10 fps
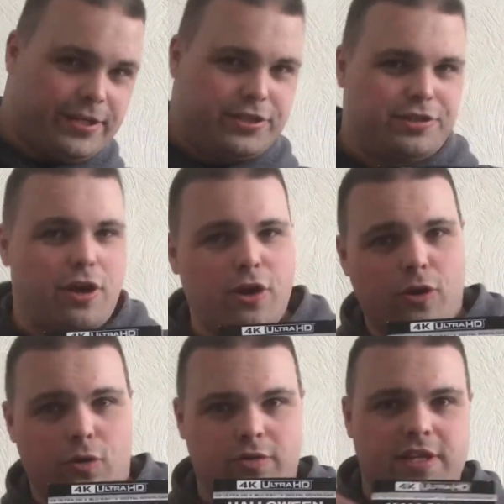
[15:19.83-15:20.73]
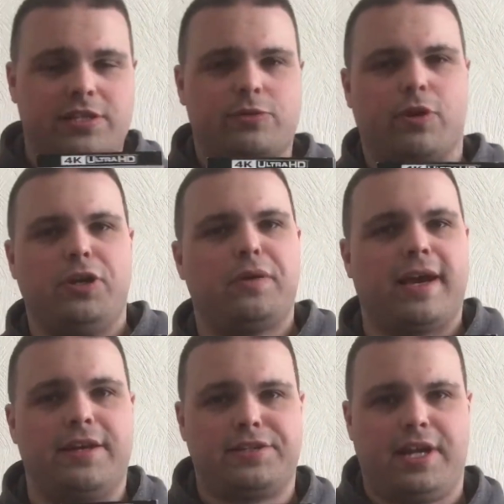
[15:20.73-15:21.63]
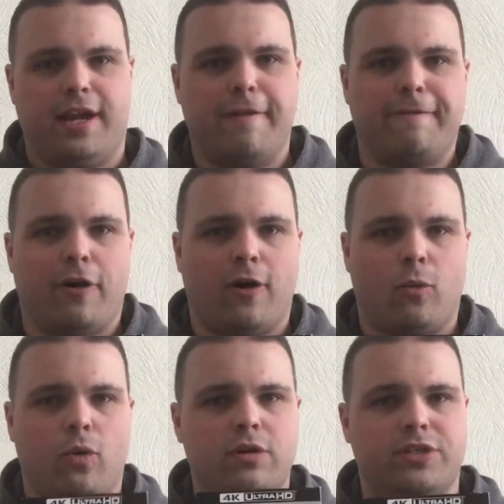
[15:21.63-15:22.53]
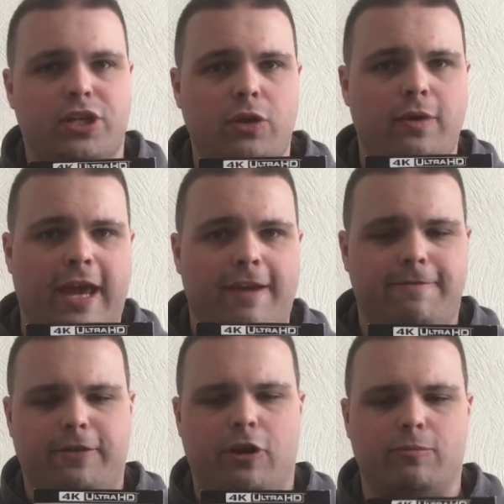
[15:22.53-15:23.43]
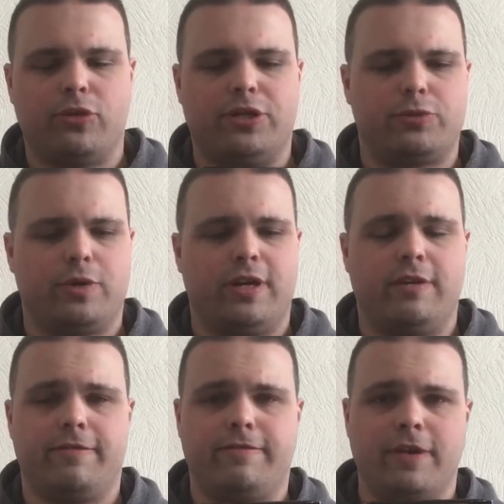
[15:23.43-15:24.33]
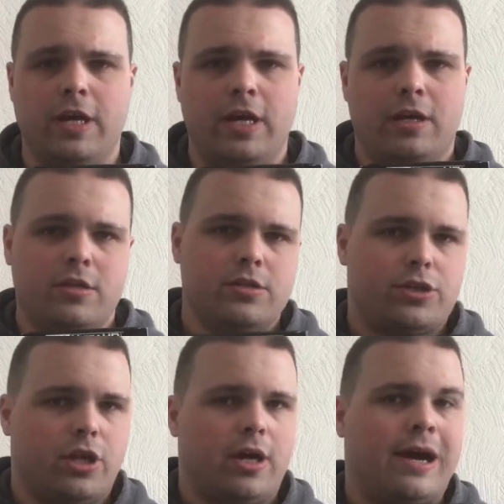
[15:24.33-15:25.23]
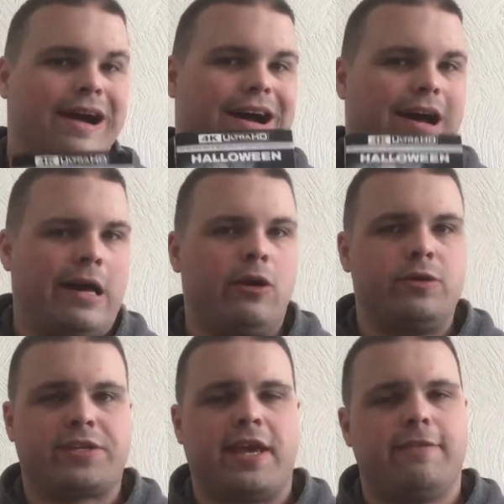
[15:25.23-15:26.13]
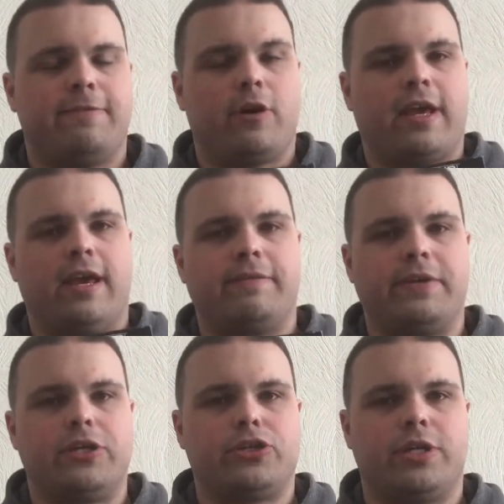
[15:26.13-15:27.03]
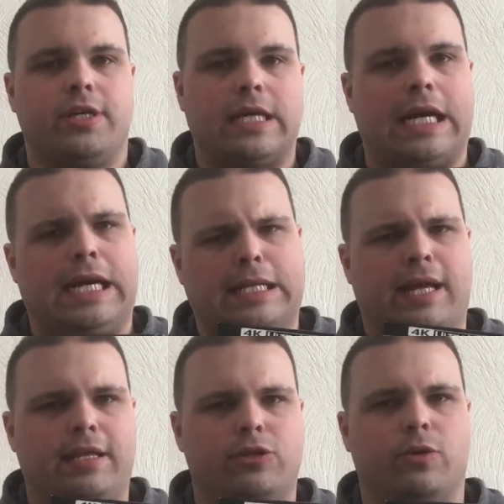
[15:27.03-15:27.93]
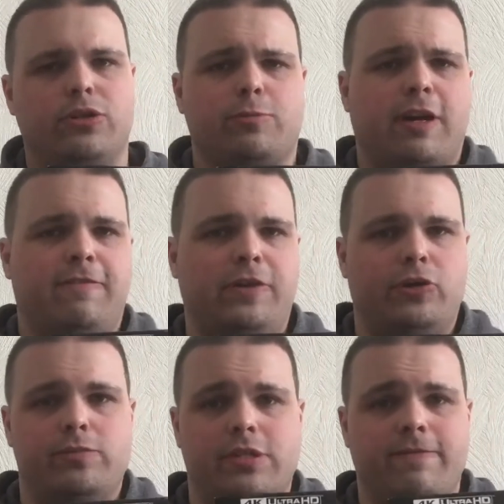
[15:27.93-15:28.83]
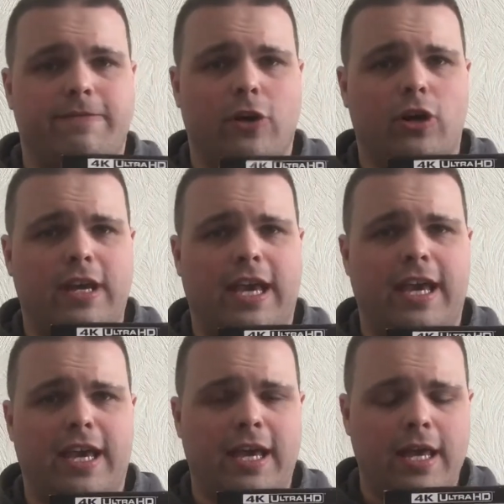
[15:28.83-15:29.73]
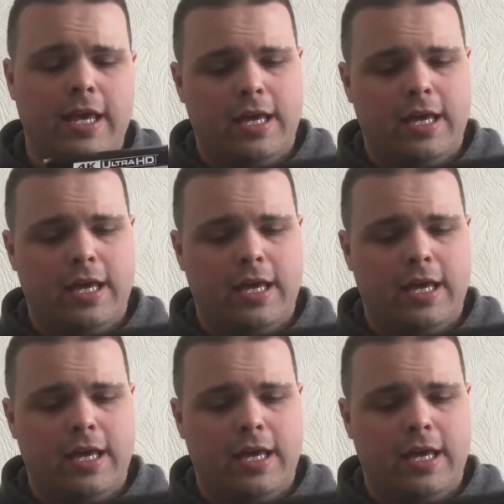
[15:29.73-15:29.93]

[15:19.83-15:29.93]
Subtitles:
so this is what you guys are here for. What do you get for your money's worth? So I always get the 4K version. I like to watch my films in 4K.